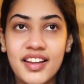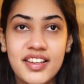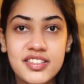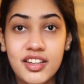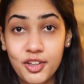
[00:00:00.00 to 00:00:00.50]

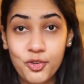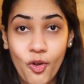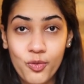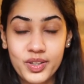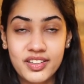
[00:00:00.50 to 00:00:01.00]
There's nothing
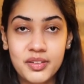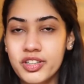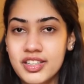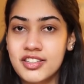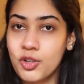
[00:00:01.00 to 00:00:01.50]
wrong with it, but
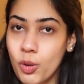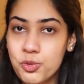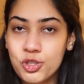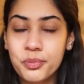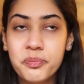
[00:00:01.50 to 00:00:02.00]
it's an
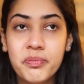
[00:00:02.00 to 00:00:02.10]
option.